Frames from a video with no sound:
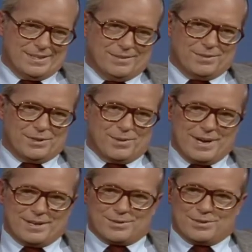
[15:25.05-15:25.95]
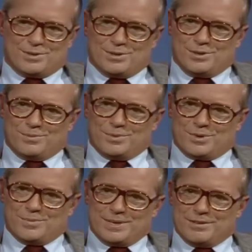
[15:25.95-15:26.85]
of the grant could have,
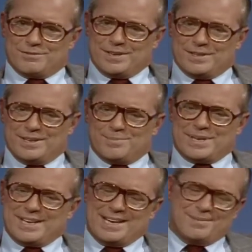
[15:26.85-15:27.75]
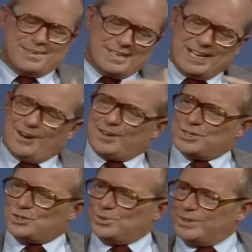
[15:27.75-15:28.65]
could have been defended. It became Are, are you at
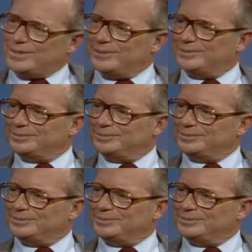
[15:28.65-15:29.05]
liberty to divulge